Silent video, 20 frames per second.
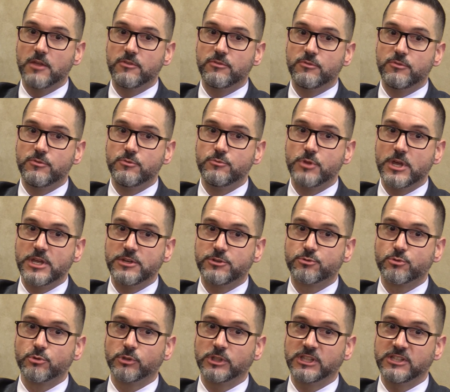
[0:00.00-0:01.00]
They
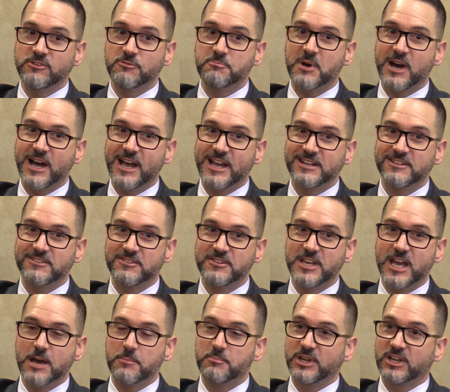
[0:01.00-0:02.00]
truly live by
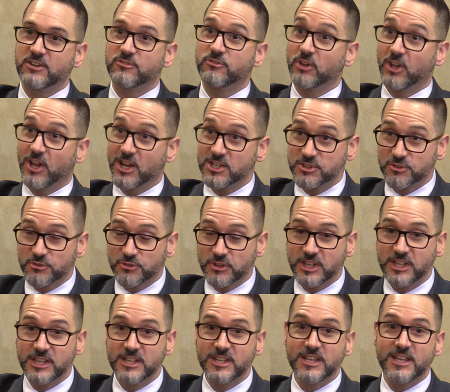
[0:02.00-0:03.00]
the Epic
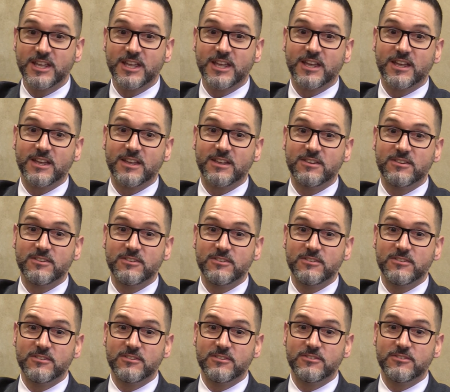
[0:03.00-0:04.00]
philosophy.
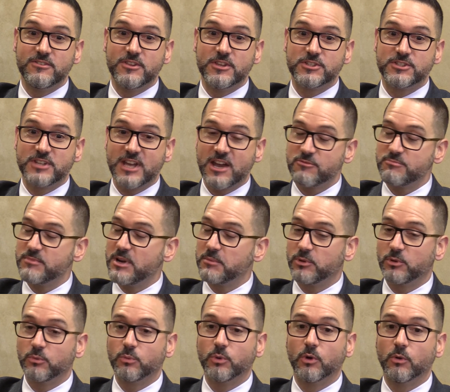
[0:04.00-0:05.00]
The staff
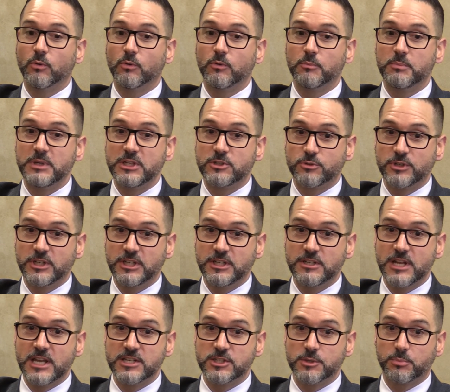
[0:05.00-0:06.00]
member will be
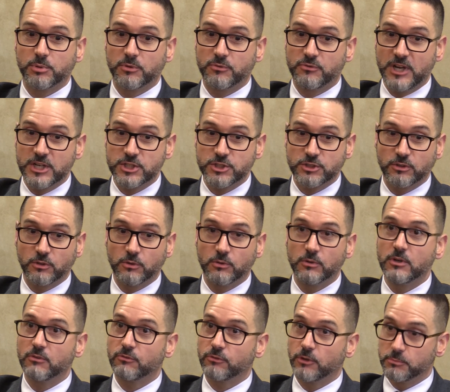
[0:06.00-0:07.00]
treated as a professional
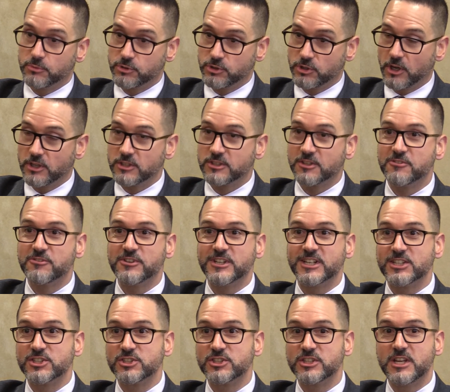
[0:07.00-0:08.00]
from start to
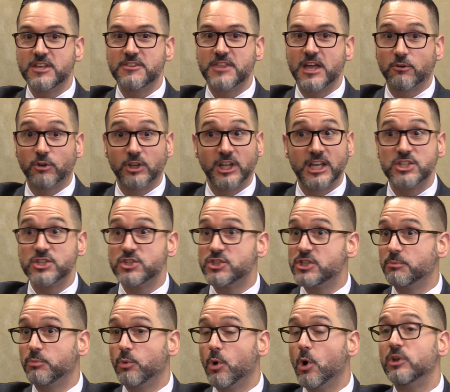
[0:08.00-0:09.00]
finish. That
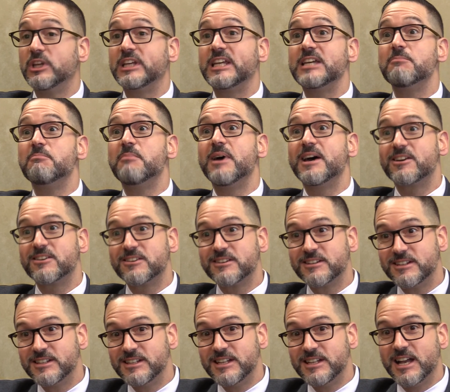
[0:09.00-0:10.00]
relationship will only get better.
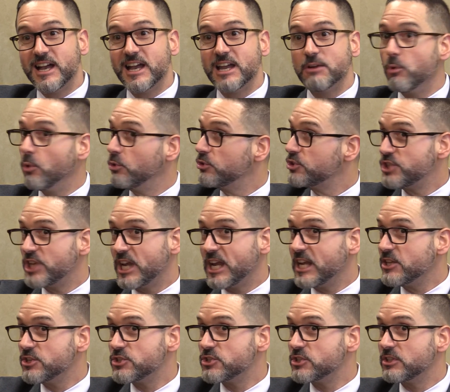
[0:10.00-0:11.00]
It won't
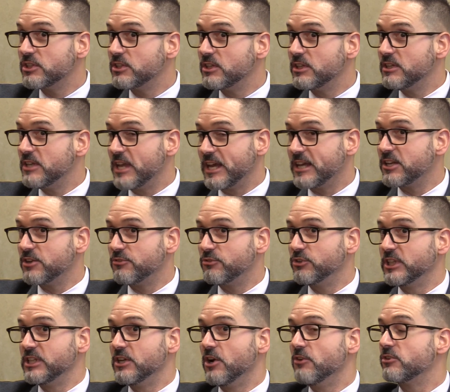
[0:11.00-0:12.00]
change
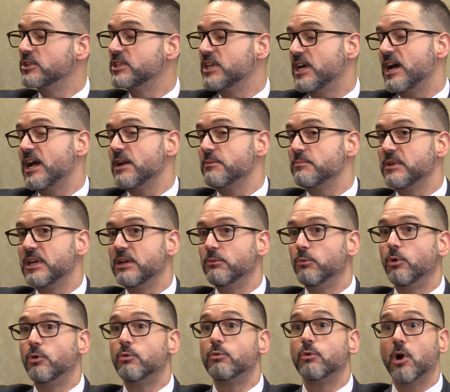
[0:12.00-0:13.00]
negatively over time. It
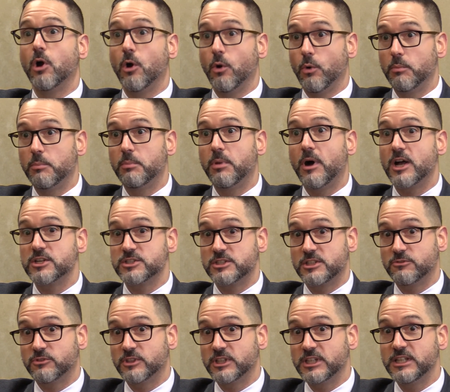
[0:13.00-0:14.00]
will grow
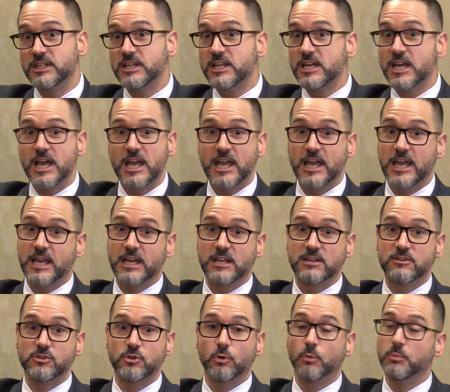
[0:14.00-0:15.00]
positively,
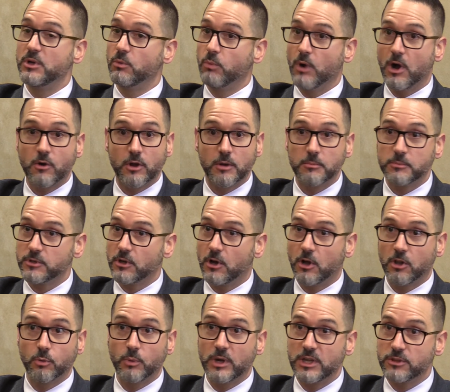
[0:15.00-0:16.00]
and you'll be welcomed
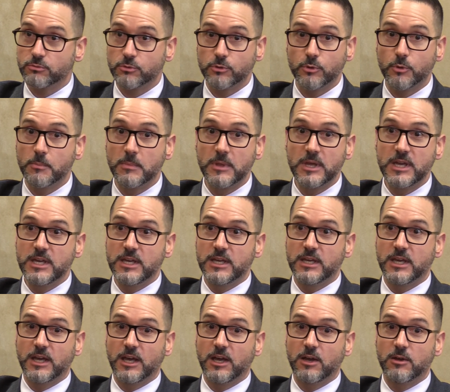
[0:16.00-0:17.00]
all the way through.
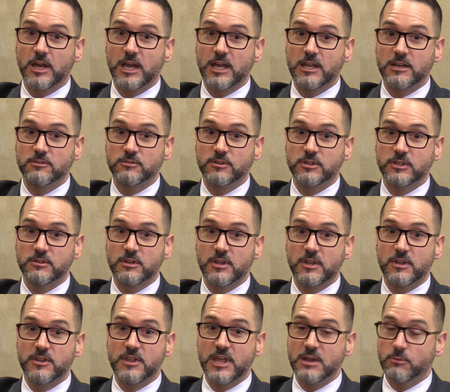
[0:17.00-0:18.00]
And
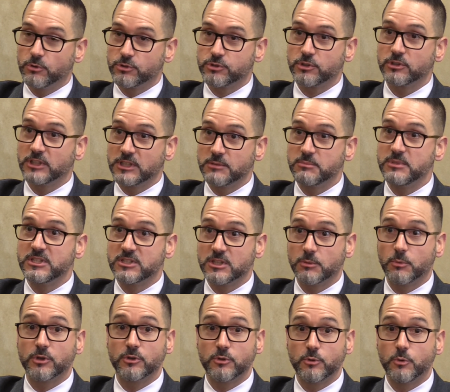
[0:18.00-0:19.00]
they will certainly be
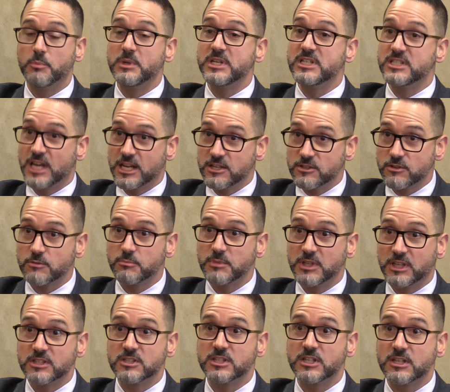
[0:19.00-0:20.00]
someone who will be tenured,
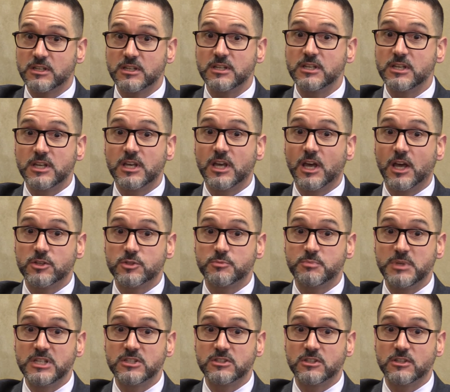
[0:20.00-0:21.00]
because it
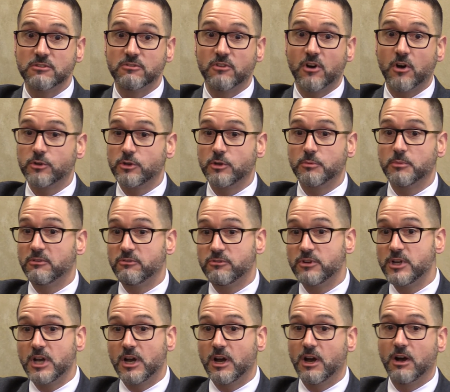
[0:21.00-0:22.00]
speaks to the volume
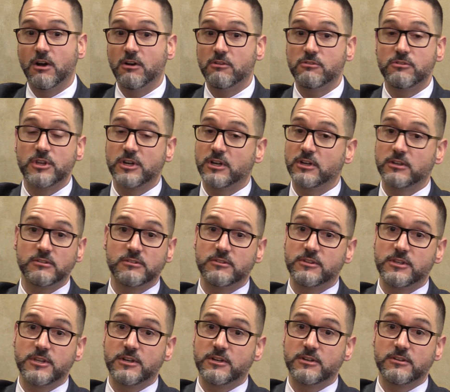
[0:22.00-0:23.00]
of
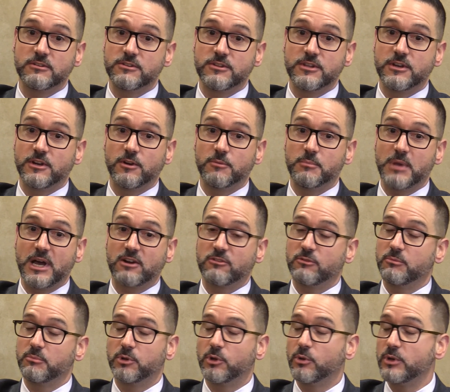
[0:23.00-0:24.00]
their amount of
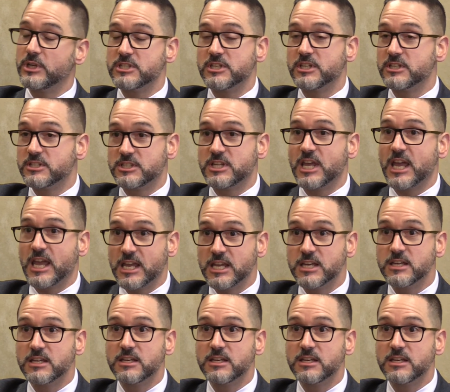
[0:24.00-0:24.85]
employees that stay,